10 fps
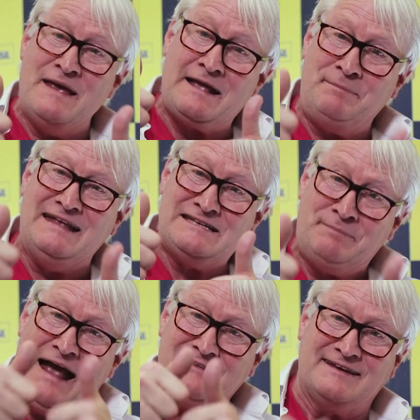make a pizza
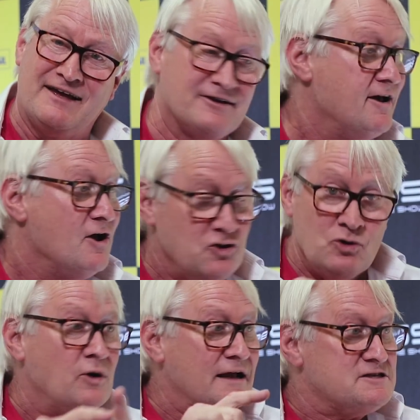pie together.
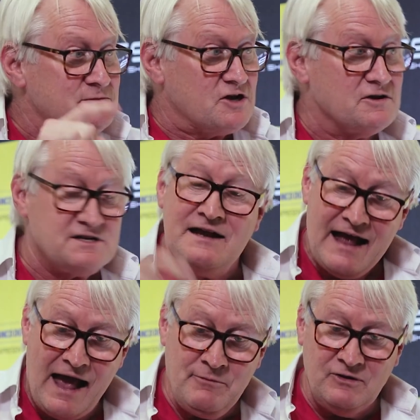You go get some sausage.
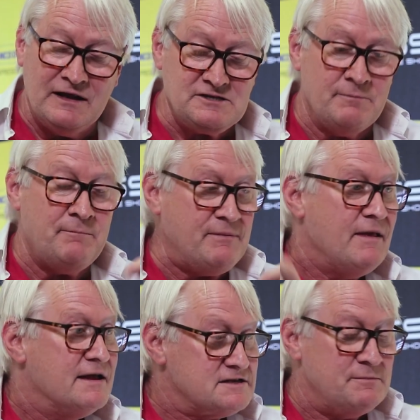I'm going to get some,
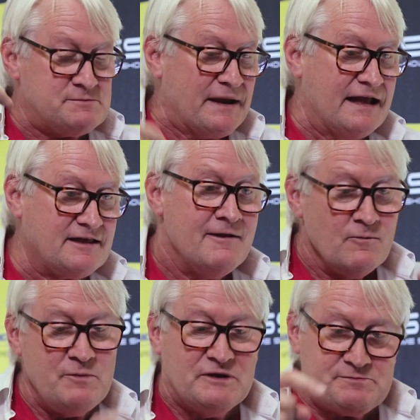some spaghetti.
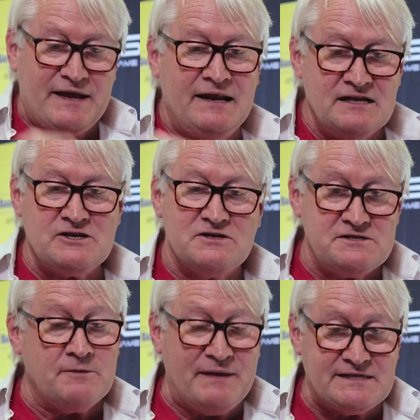We put spaghetti and
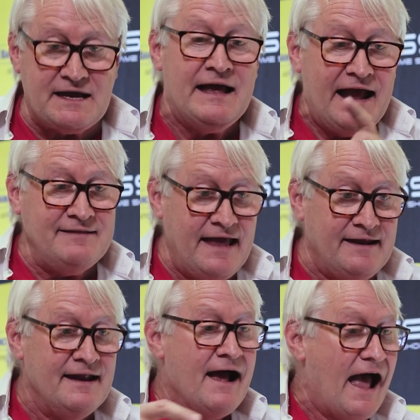sausage in a pizza. And
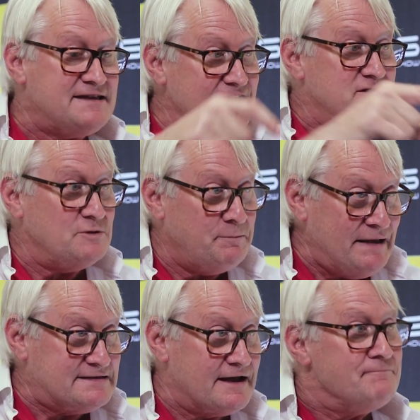then I chase with the
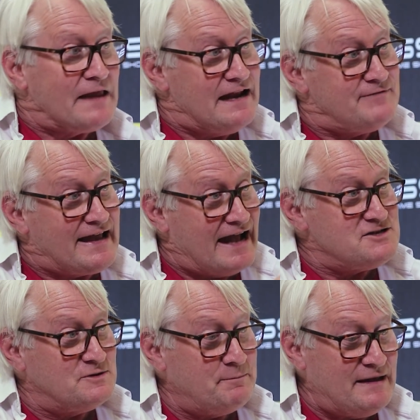pizza. And if I
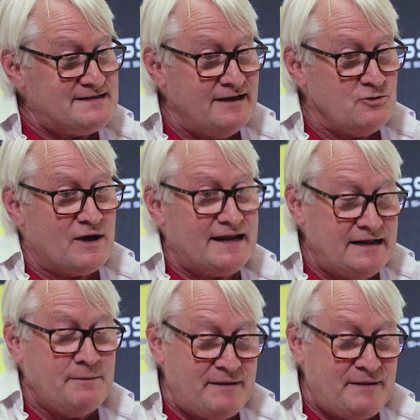catch you with the pizza, you got to eat the